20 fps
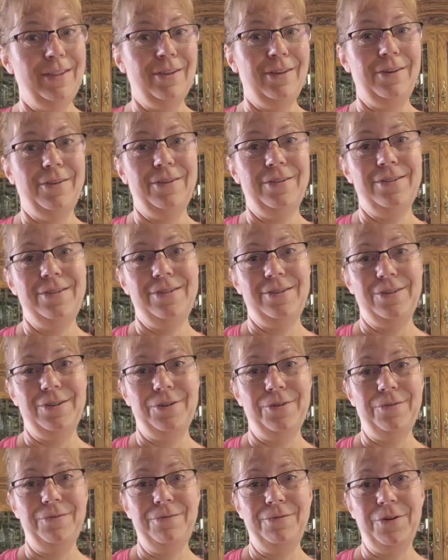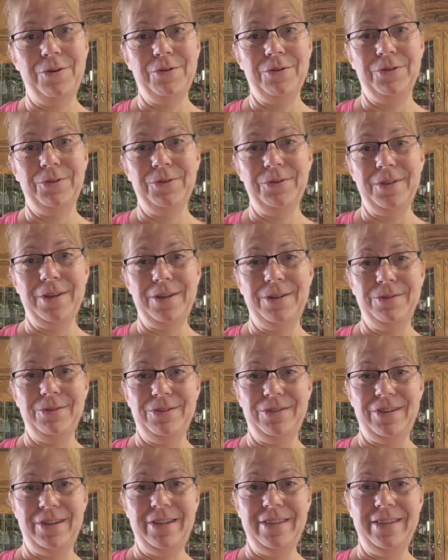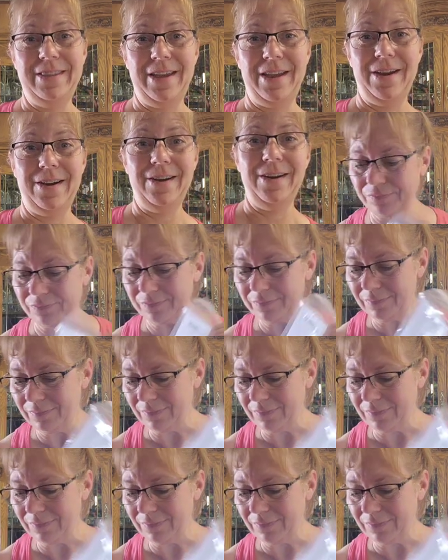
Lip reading: the still photo that you see there.